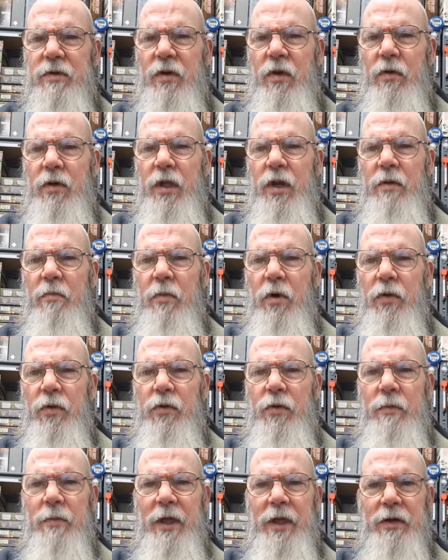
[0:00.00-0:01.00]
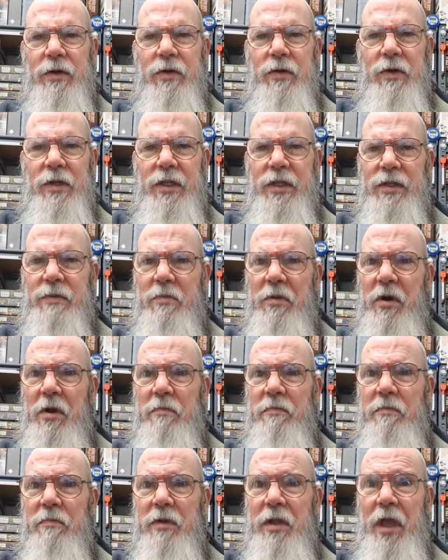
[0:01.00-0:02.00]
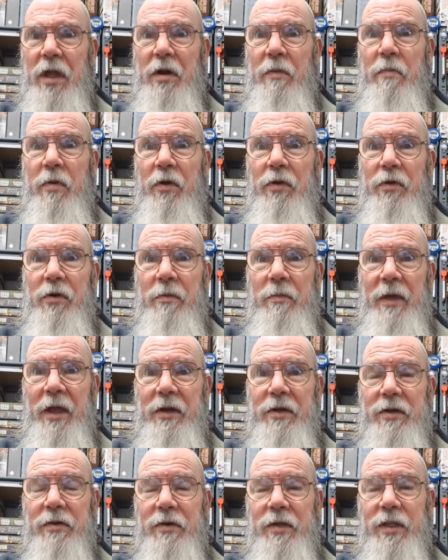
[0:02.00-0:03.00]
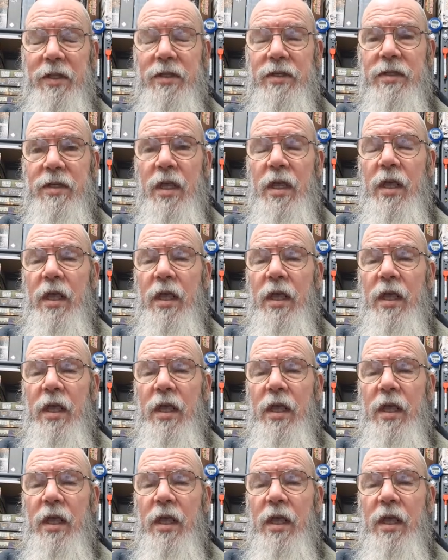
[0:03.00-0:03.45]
not going to bother about doing this, but I'm going to bother about doing this.